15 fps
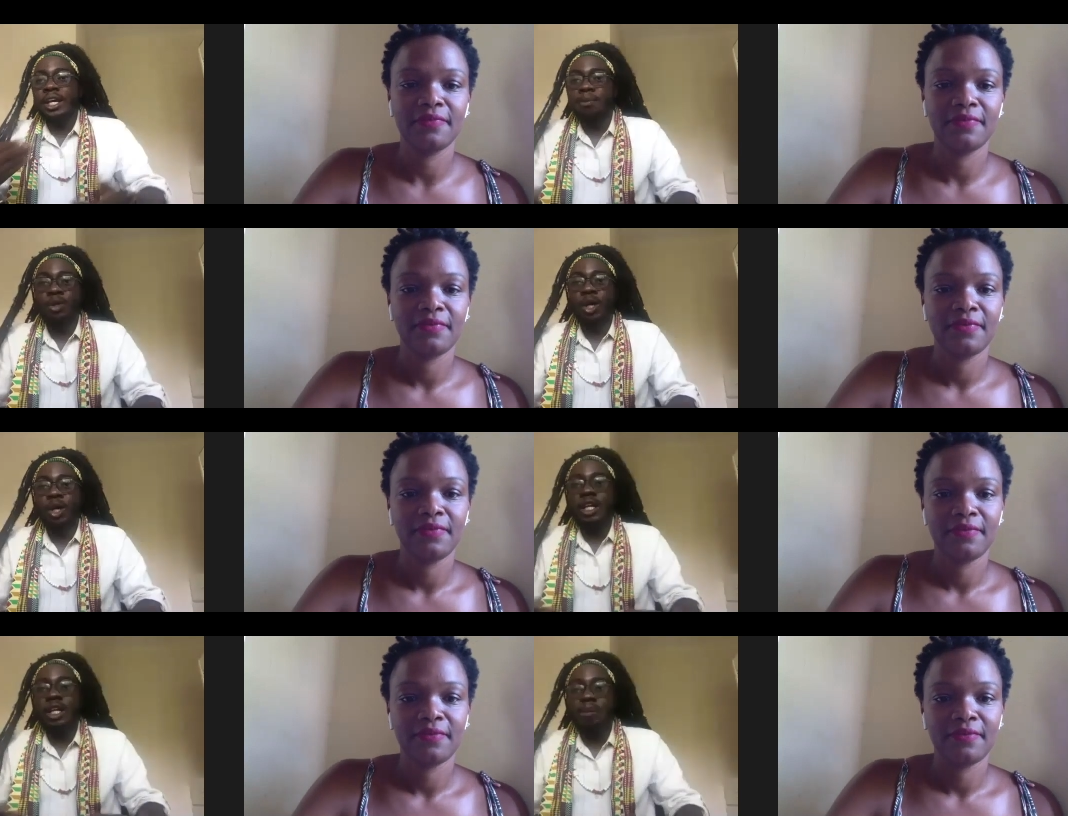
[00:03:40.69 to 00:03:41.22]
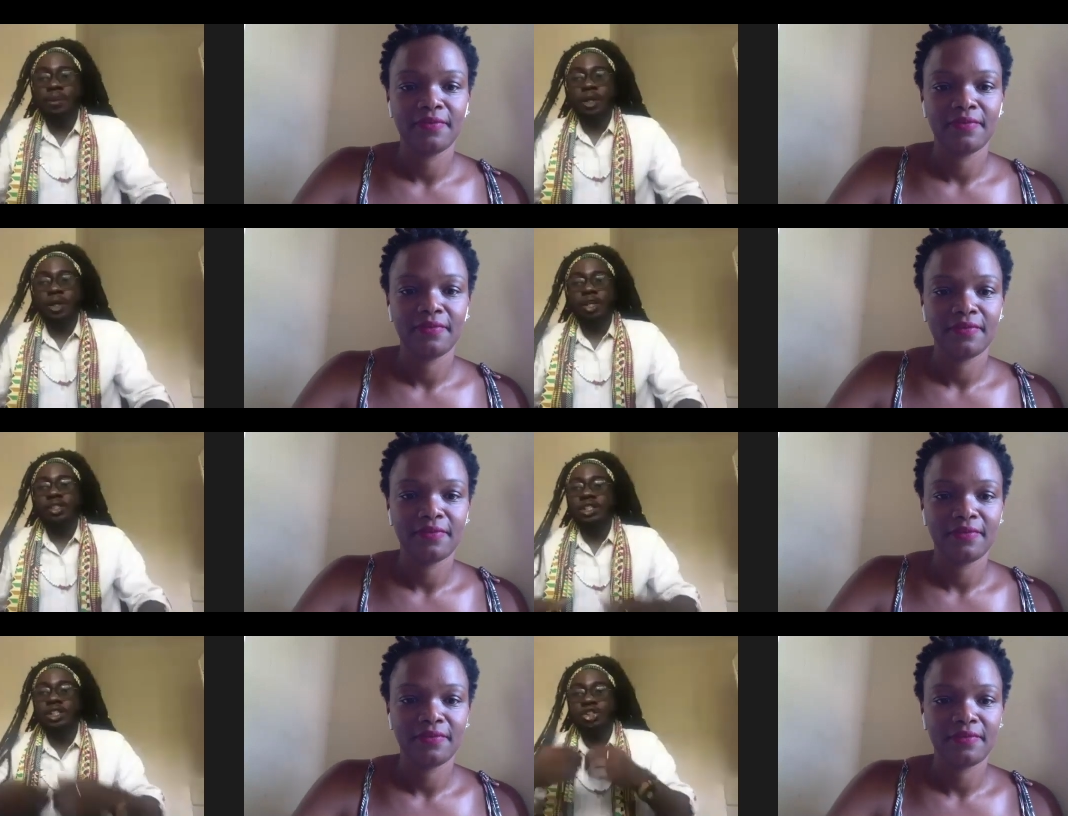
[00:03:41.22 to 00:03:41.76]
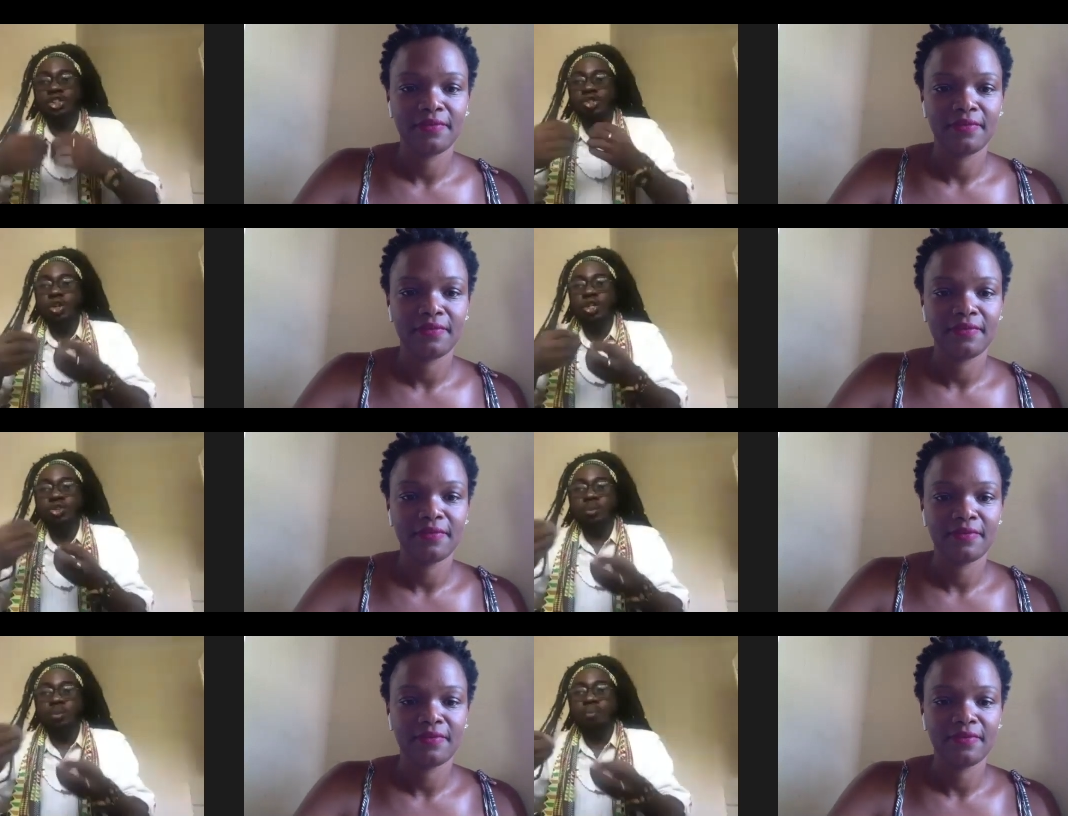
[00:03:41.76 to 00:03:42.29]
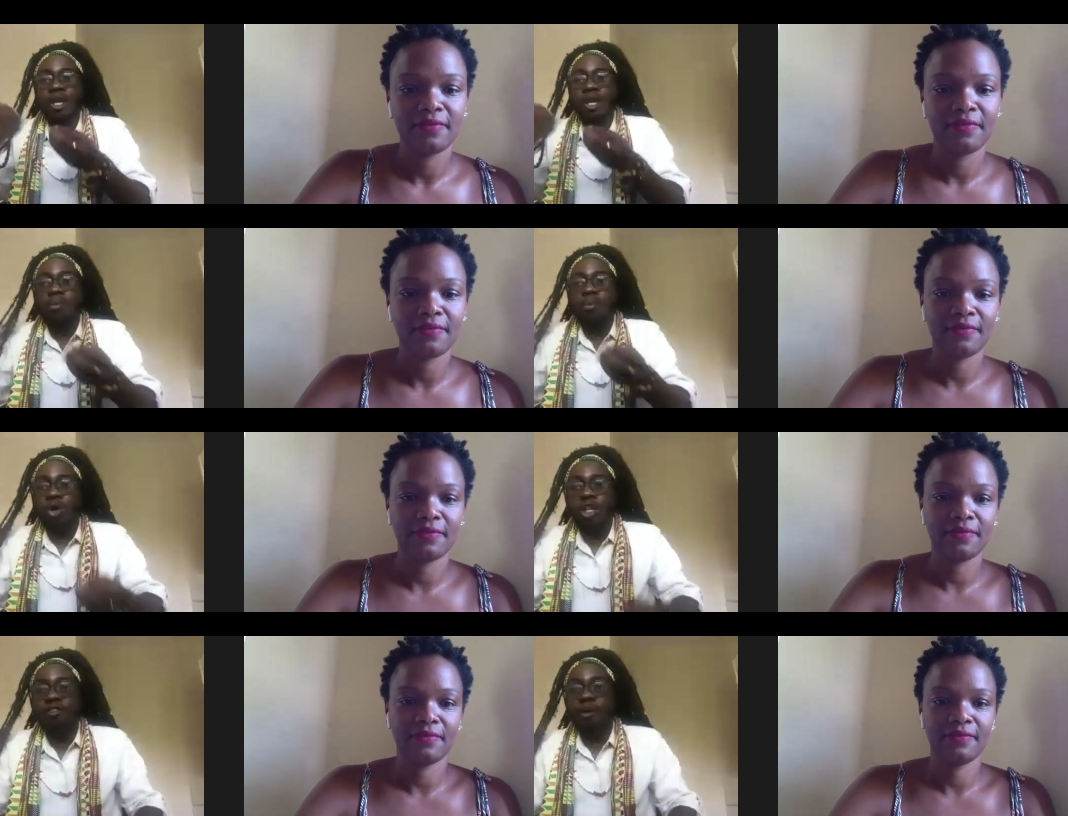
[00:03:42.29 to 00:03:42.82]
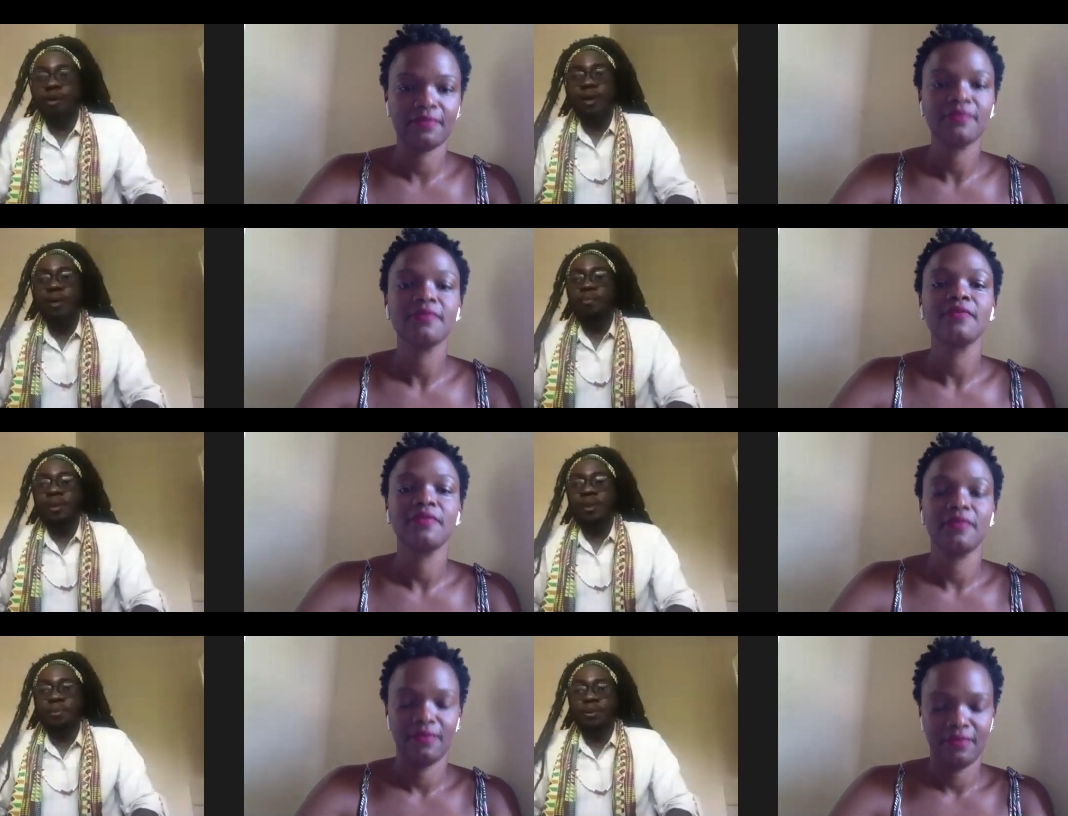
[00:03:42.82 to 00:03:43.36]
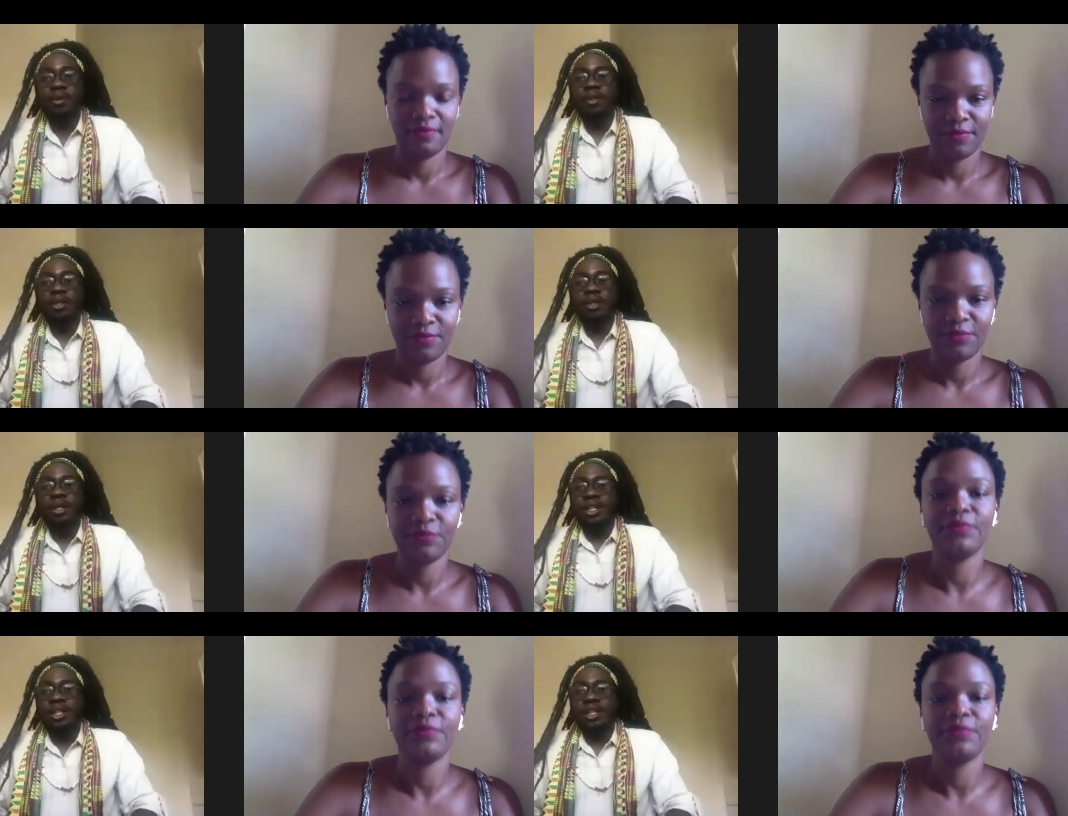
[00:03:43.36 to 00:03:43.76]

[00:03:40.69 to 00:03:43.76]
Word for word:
Speaker 1: not helping, are still starting to make money from them.